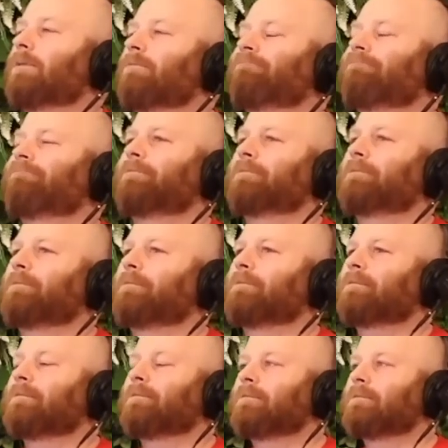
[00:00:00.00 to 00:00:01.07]

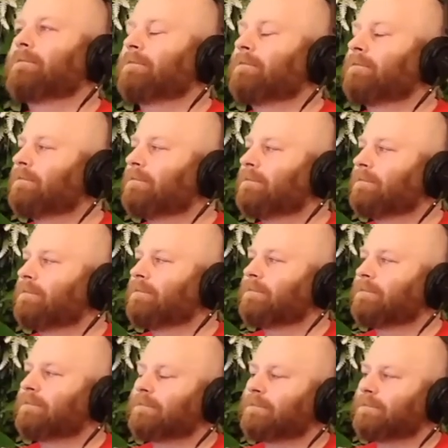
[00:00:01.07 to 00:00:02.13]

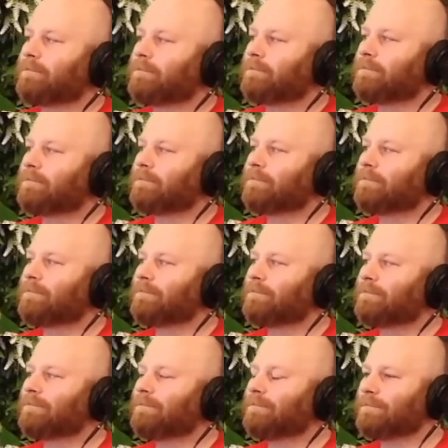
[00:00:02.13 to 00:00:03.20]

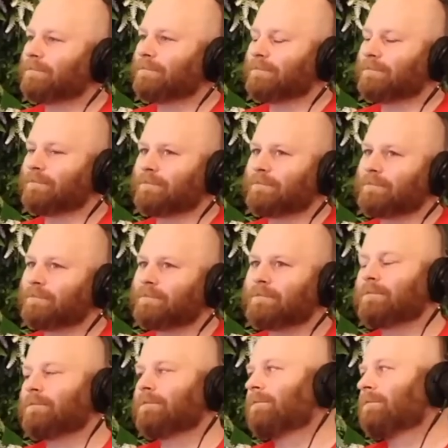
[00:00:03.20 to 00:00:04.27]

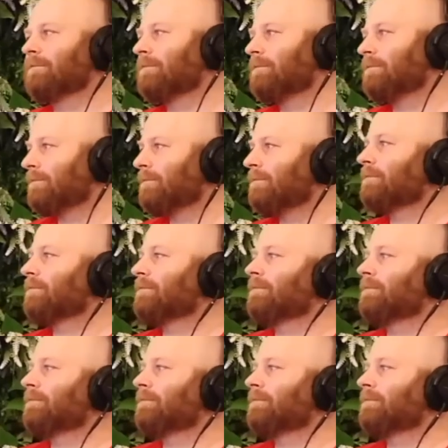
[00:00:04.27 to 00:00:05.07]
No words are spoken by the person on screen.